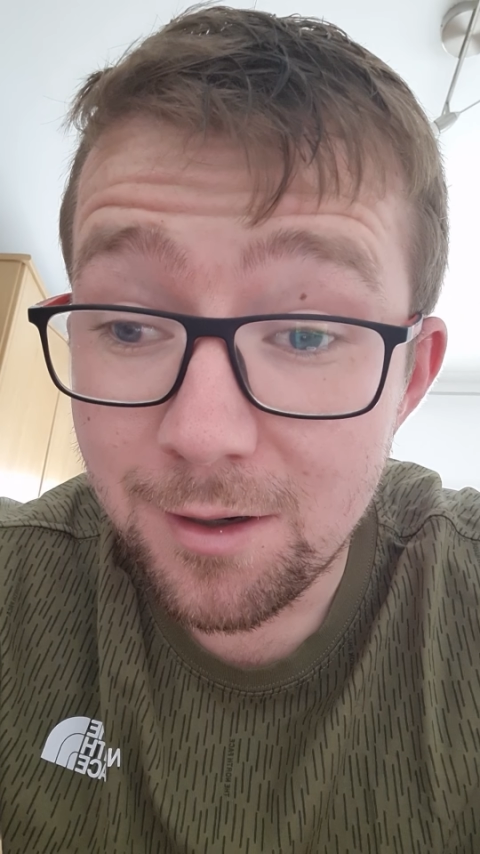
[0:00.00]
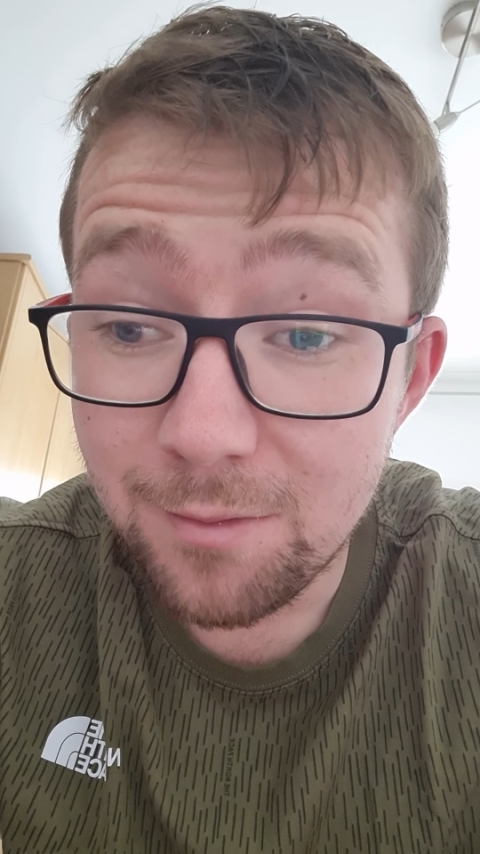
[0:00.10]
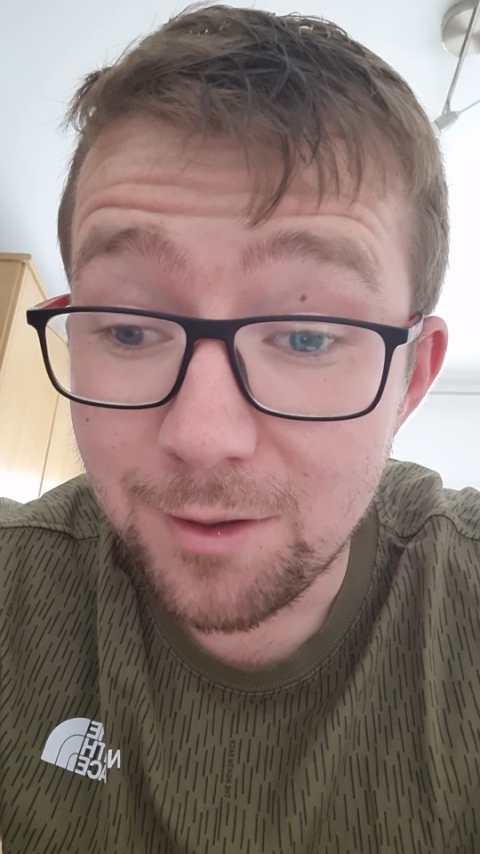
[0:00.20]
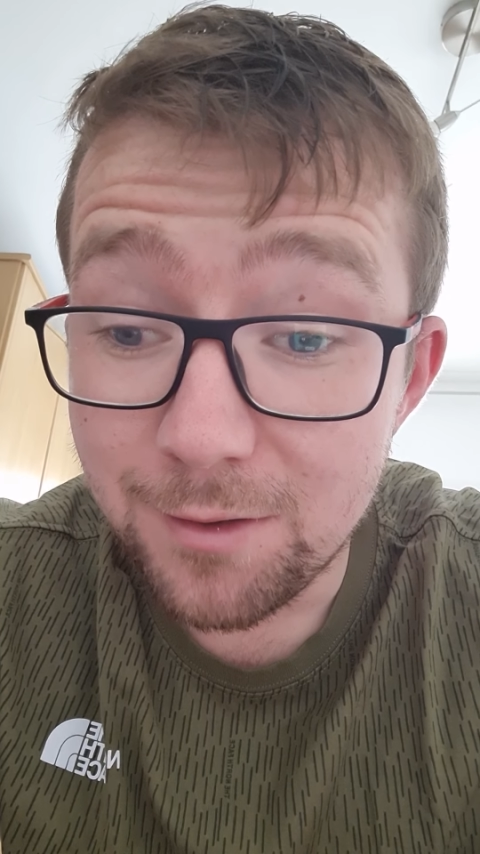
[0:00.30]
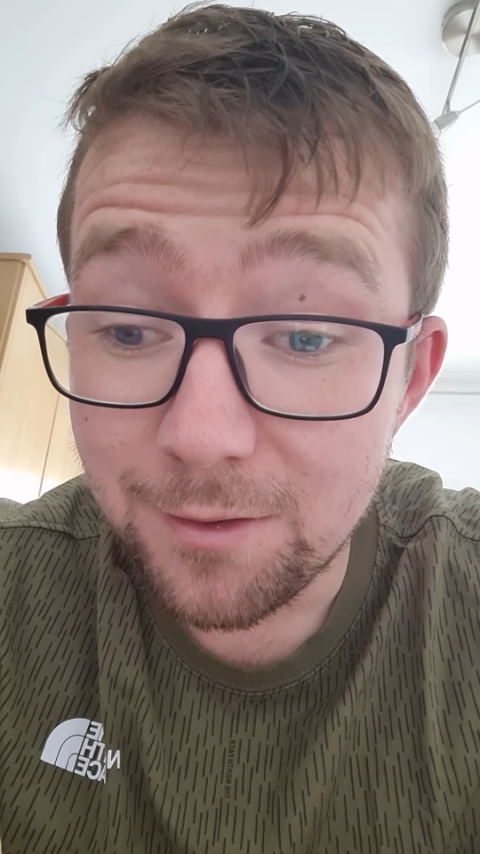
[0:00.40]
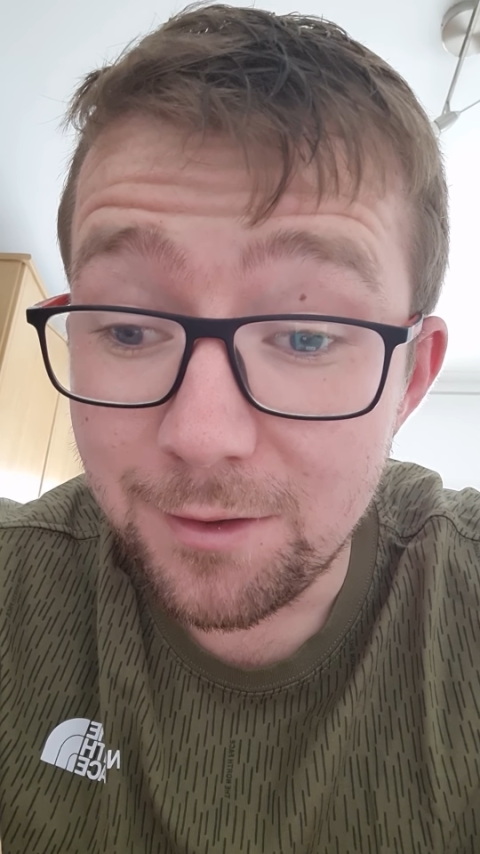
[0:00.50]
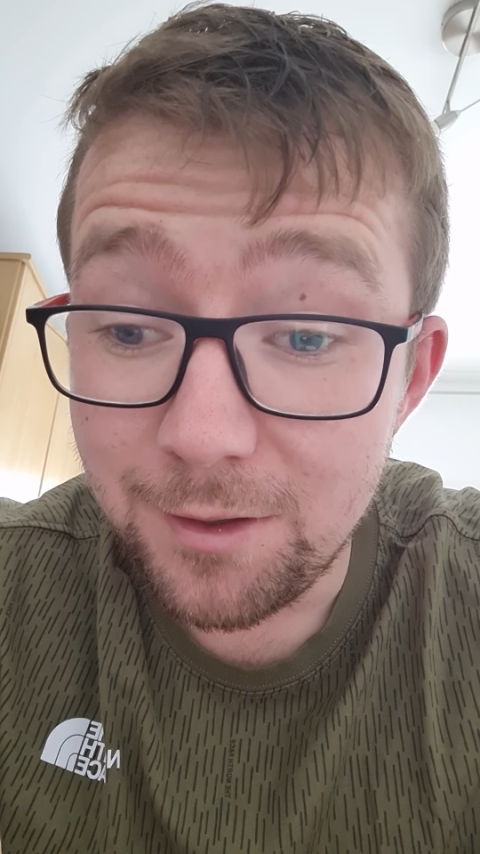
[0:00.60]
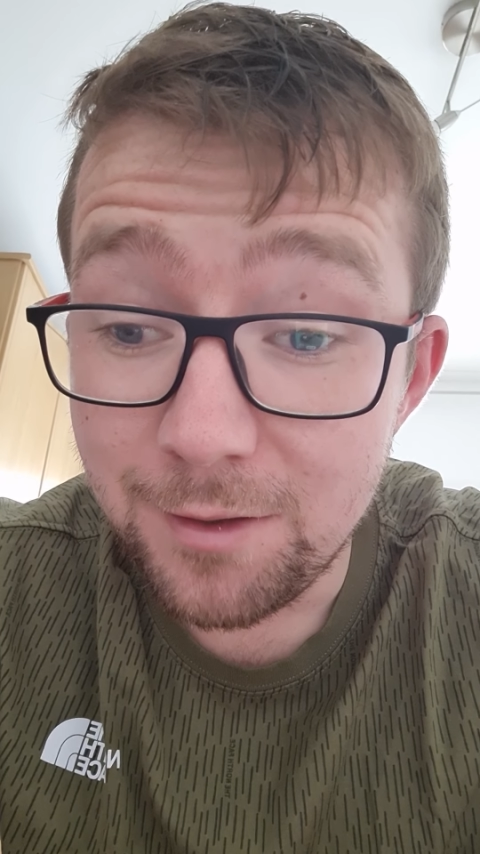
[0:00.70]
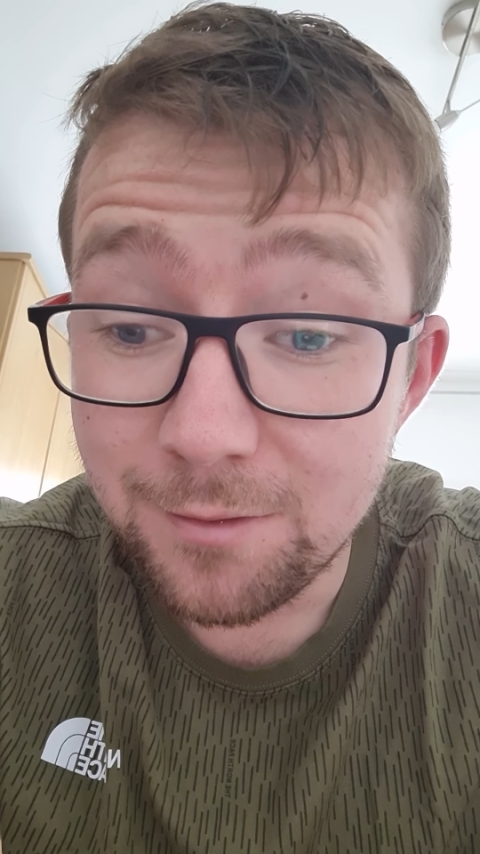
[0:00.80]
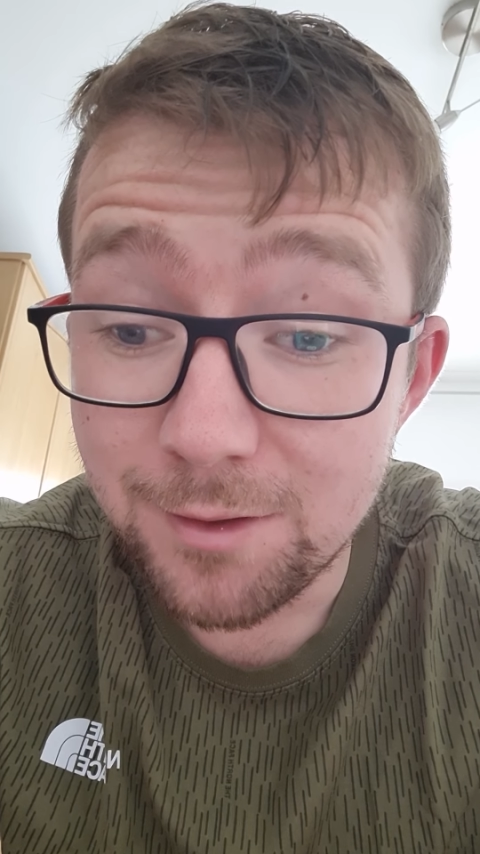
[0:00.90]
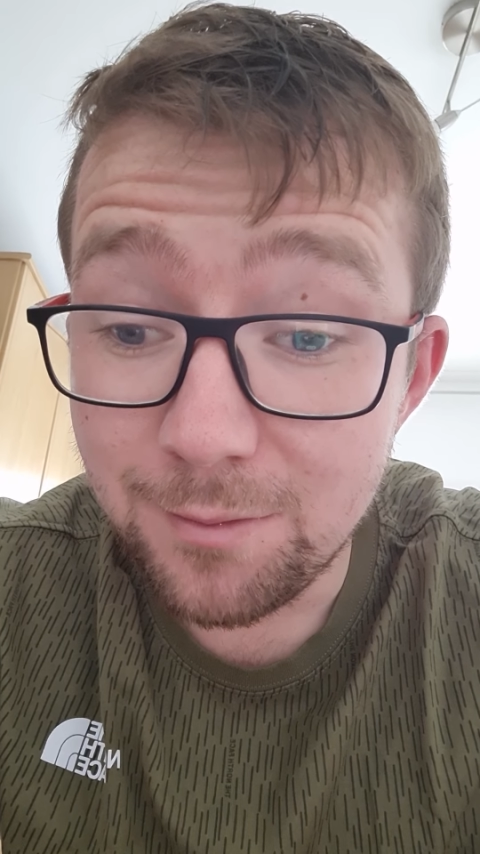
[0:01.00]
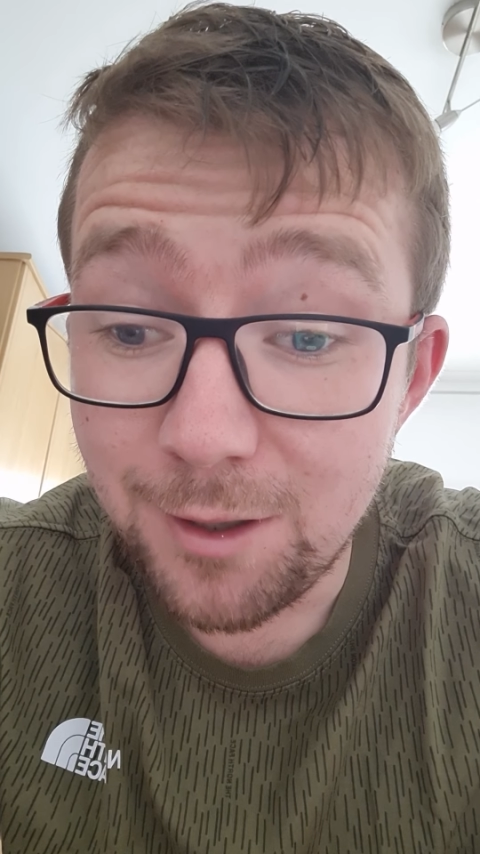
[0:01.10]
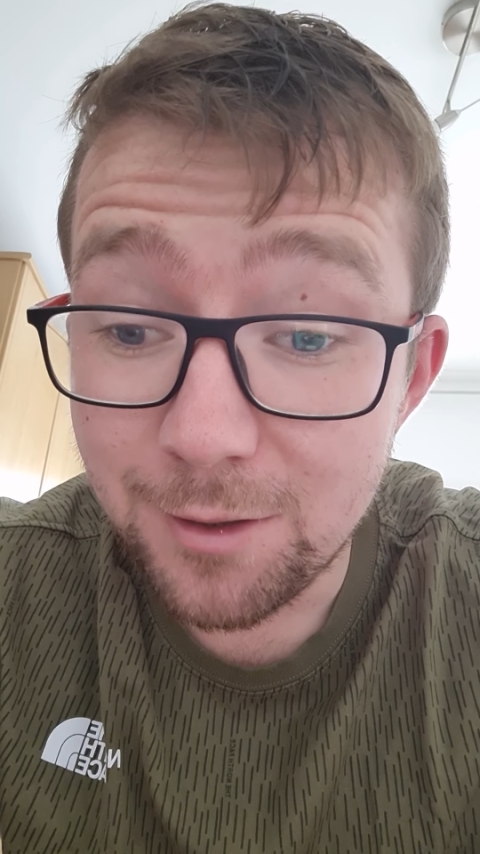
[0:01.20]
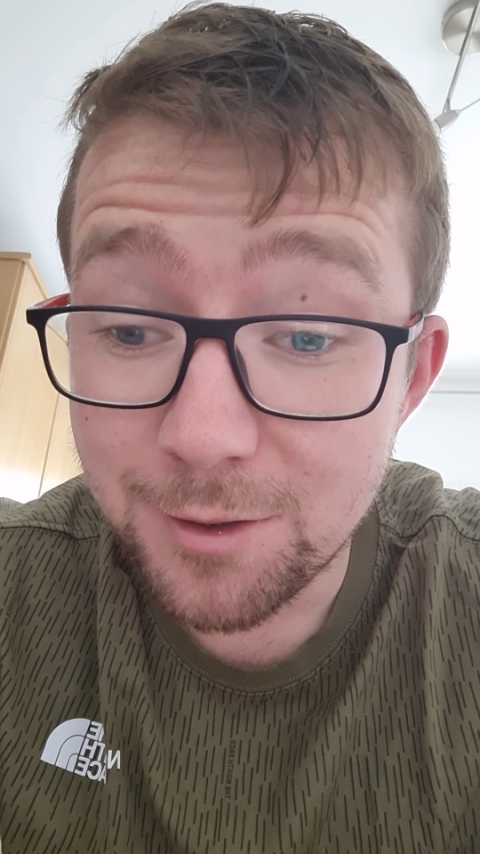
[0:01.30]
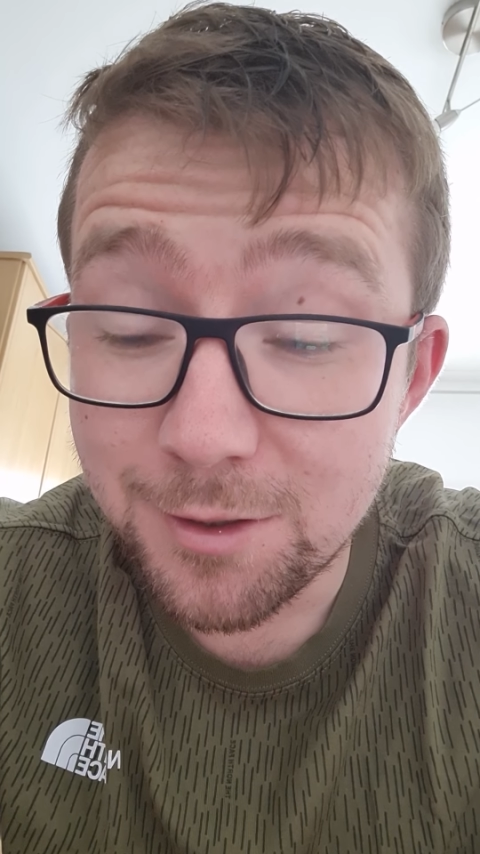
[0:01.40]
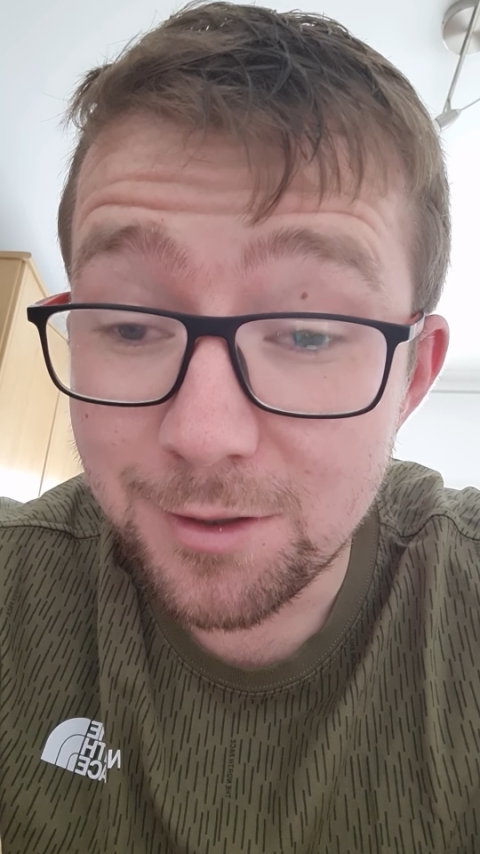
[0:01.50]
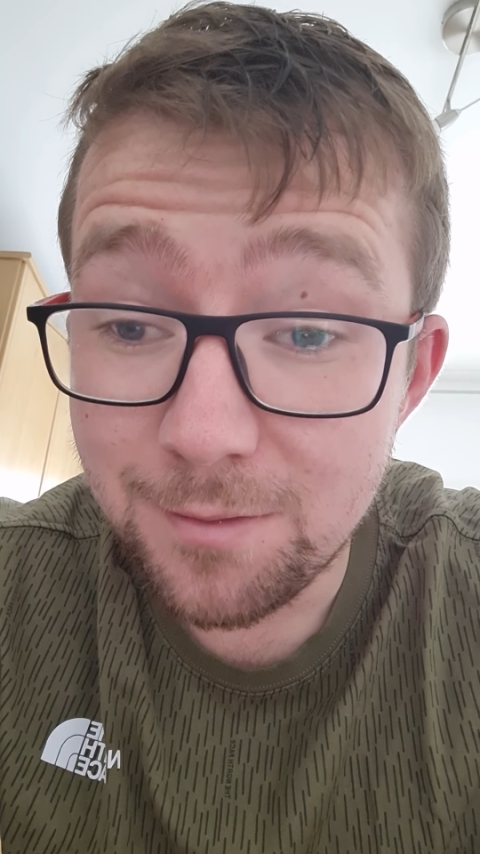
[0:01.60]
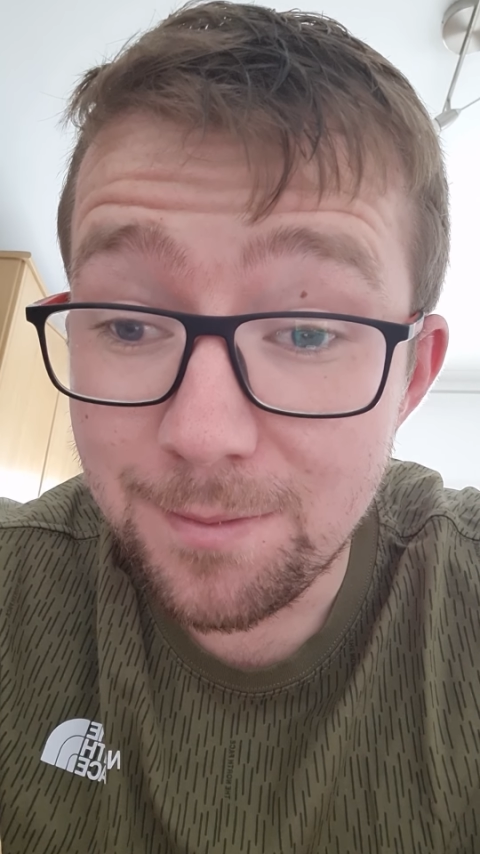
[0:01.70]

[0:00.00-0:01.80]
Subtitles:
Man City demolished